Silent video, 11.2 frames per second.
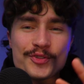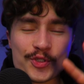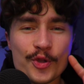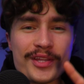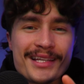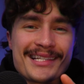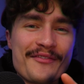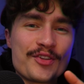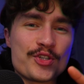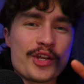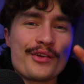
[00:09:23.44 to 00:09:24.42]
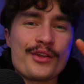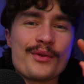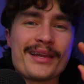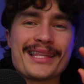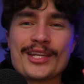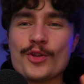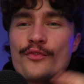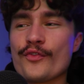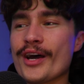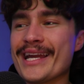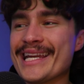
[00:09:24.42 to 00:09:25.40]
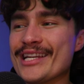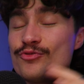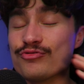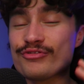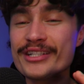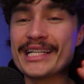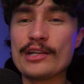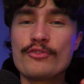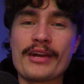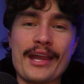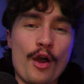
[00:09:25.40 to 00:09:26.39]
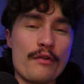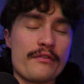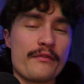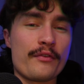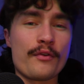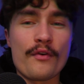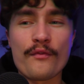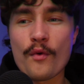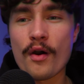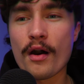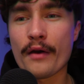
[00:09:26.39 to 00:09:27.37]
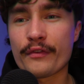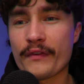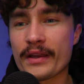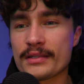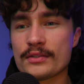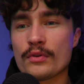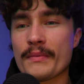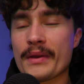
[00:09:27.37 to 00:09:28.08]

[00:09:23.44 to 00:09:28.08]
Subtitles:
2 things left to show you, and then you've got a really great overview of what After Effects is all